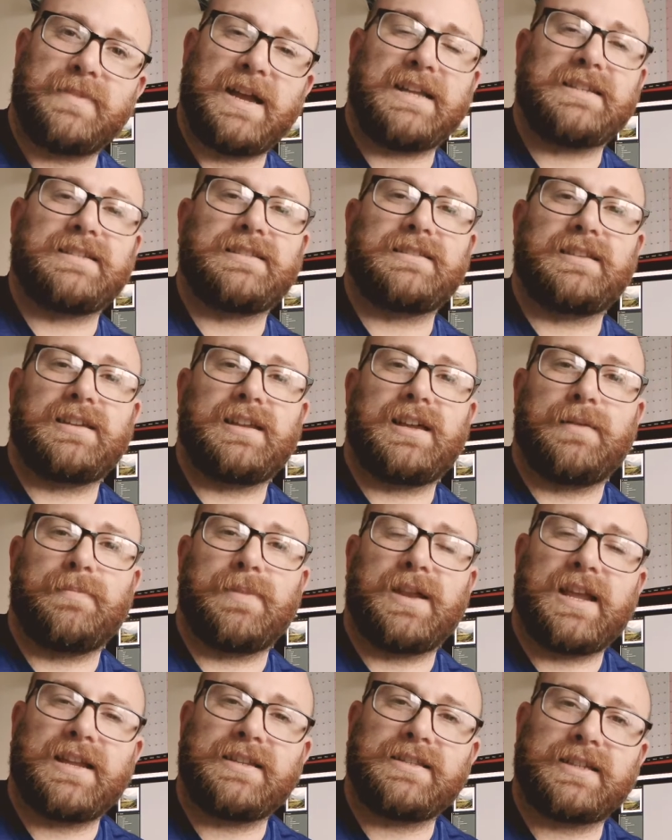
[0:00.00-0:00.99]
Matt. I'm
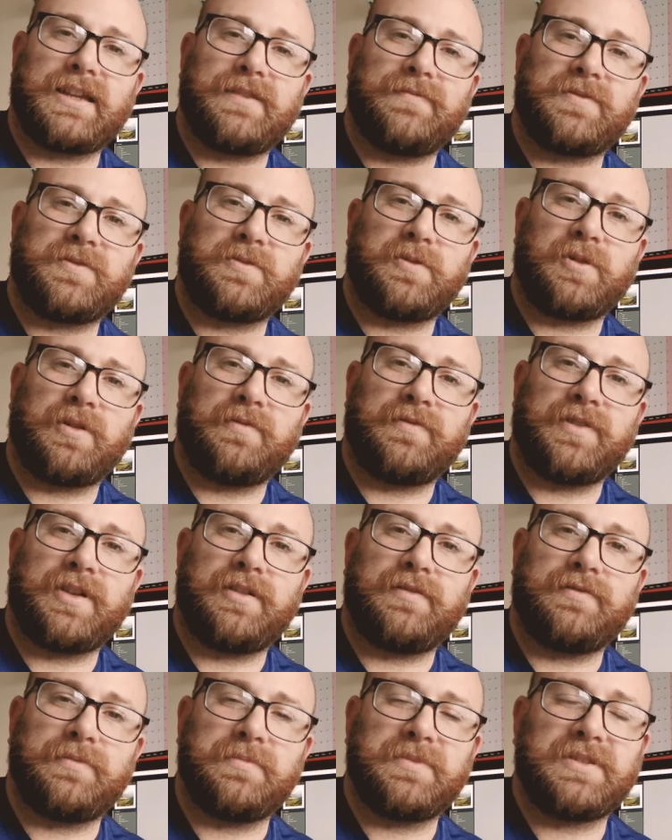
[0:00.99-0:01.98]
a landscape photographer
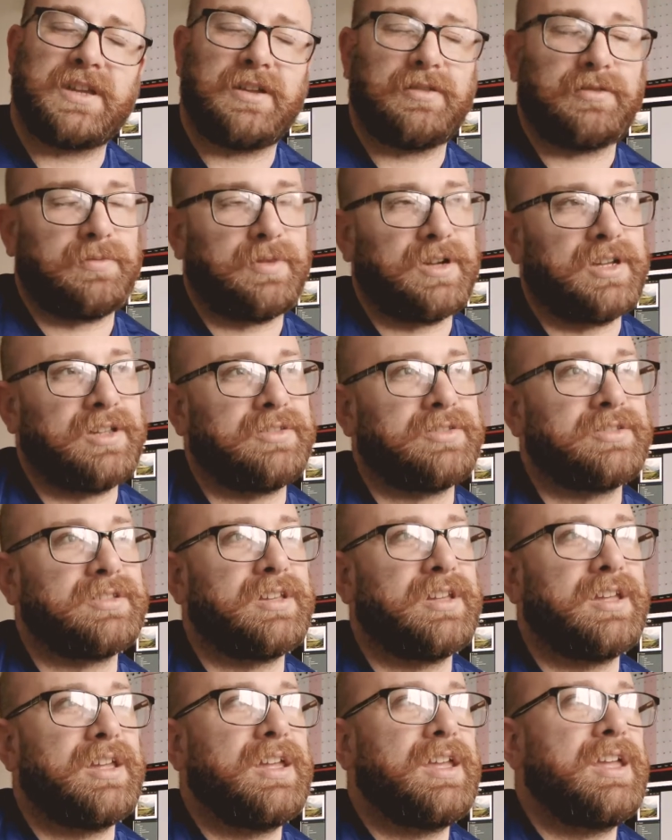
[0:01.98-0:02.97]
from South Wales.
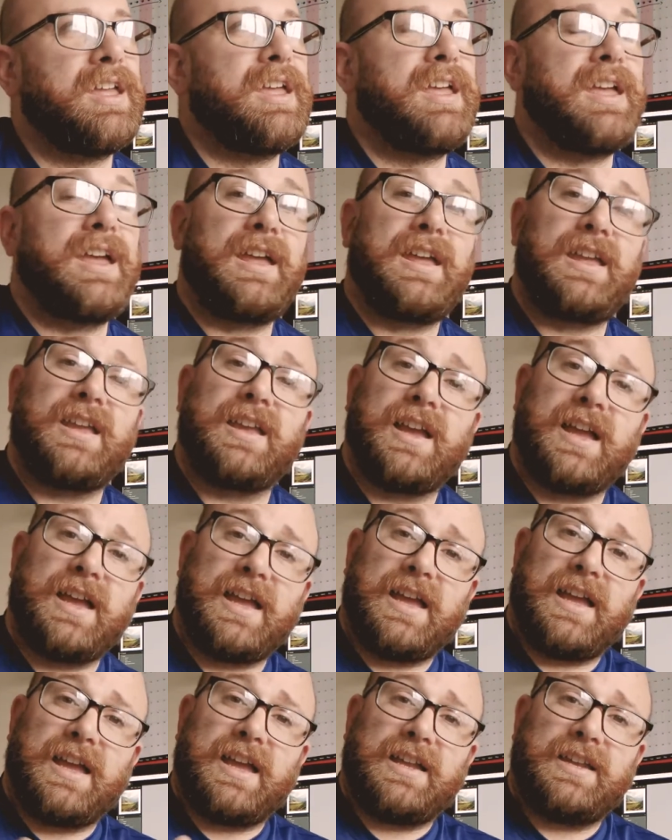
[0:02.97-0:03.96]

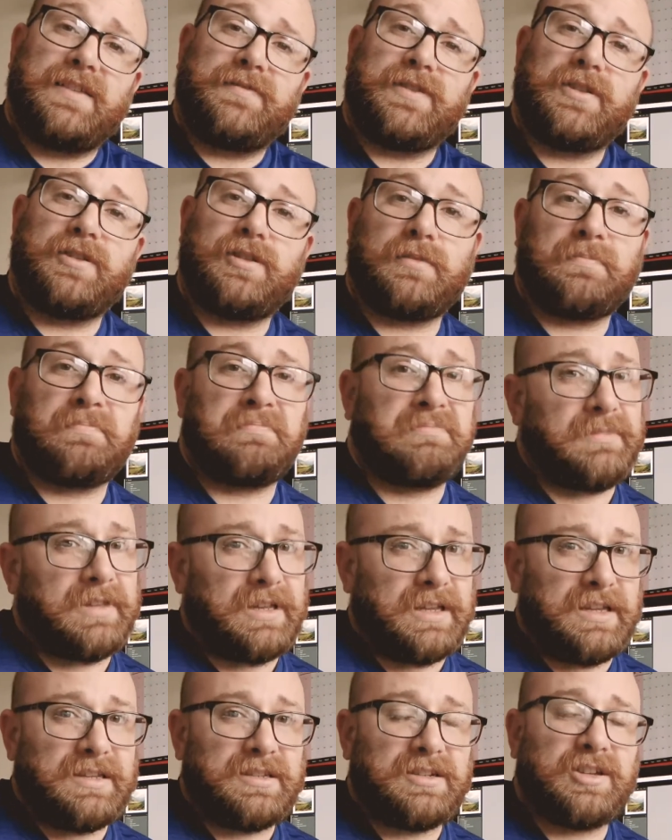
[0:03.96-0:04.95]
And if you're not,
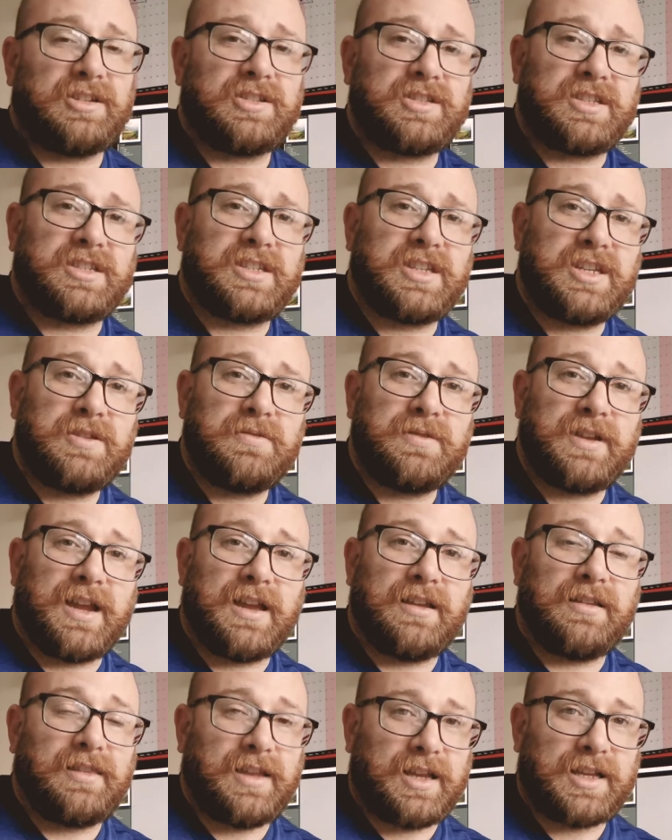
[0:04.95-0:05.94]
it's nice to see you
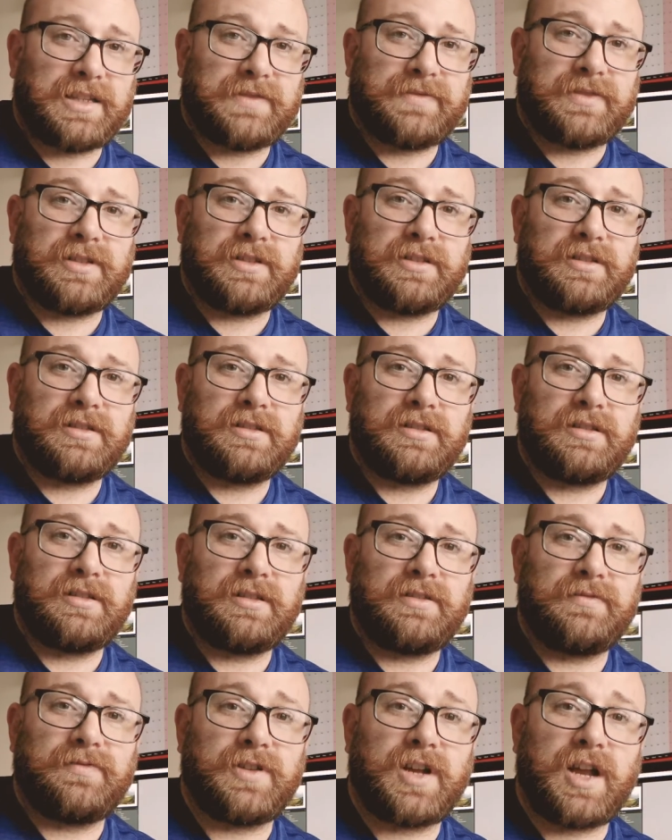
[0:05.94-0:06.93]
again. Thanks for
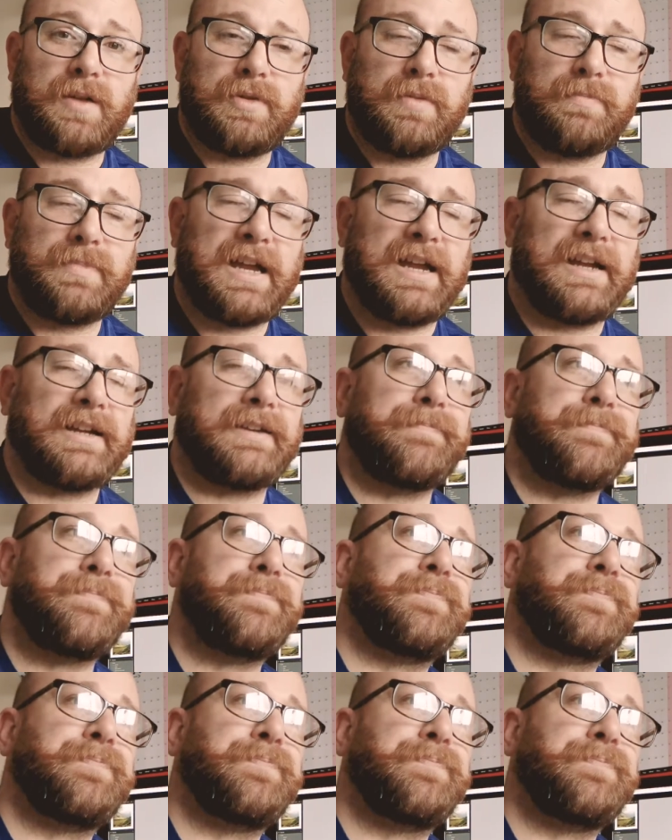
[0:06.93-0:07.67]
coming back.